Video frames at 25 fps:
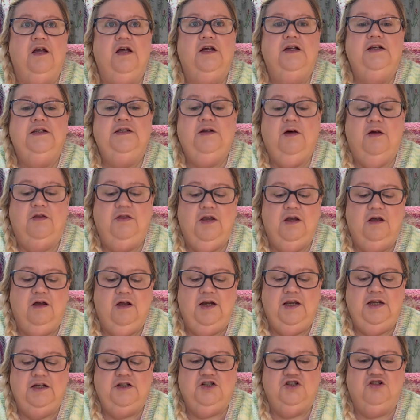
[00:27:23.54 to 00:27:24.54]
So I think I
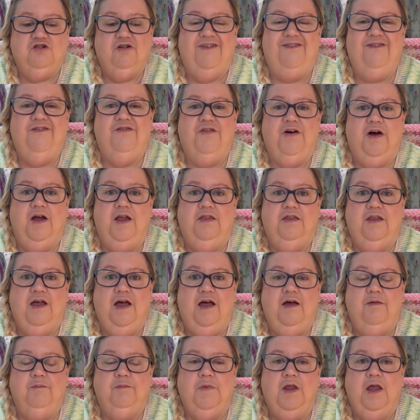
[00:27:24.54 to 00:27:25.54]
need to try and find
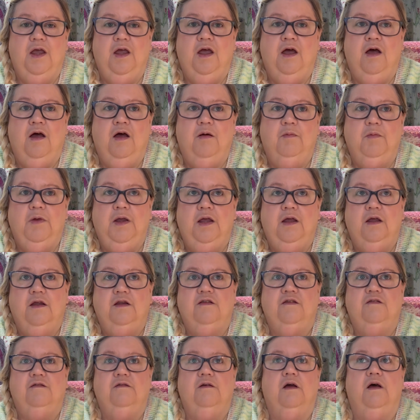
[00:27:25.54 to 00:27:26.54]
that.
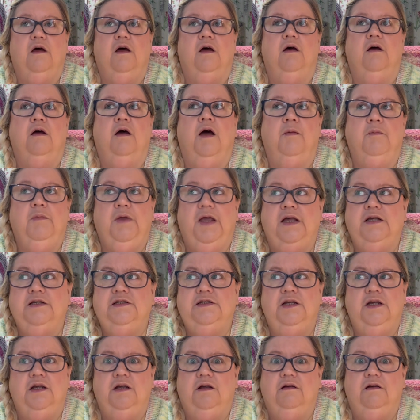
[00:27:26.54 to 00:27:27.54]
I'm
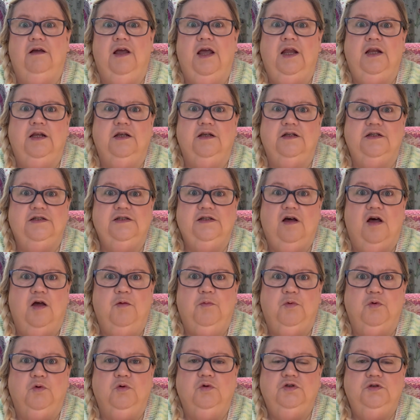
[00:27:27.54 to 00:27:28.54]
guessing in the
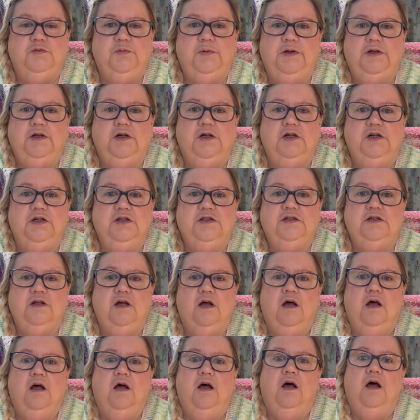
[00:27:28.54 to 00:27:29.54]
sideboard, because
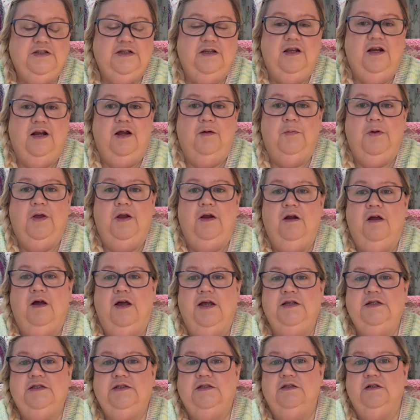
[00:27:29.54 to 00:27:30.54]
I think that'd be a
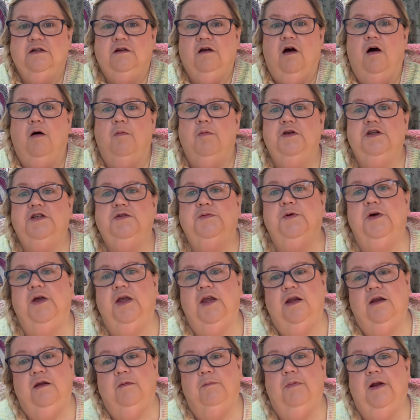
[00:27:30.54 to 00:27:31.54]
nice garment to put
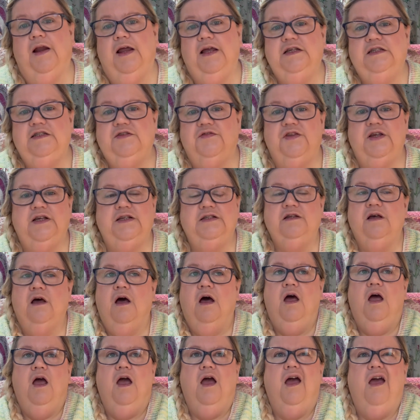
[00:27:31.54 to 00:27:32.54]
in place of this.
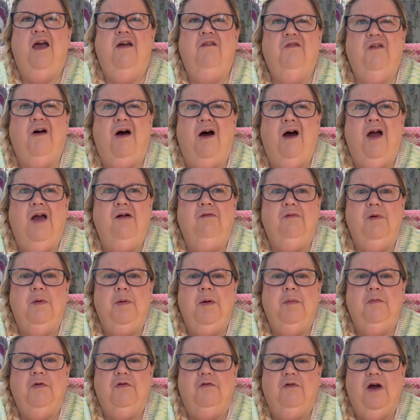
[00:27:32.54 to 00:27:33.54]
If I
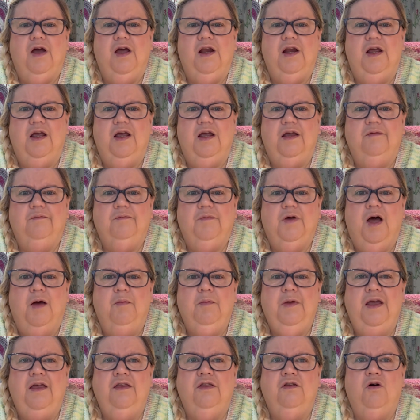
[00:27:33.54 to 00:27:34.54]
remember rightly, I'm
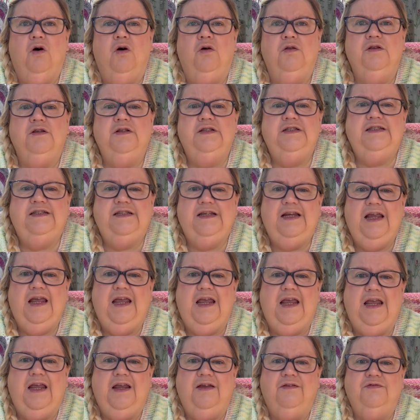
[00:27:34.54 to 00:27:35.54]
either on
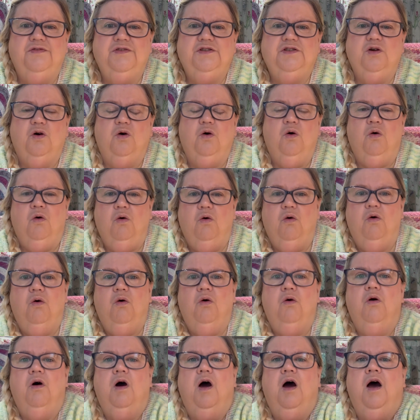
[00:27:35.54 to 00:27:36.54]
sleeves
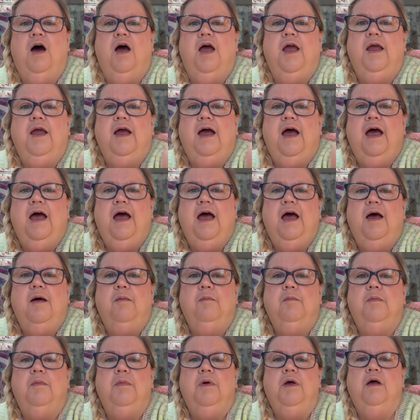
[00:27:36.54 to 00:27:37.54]
or I
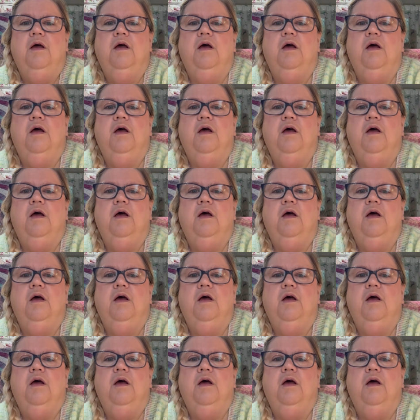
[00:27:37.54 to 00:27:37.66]
am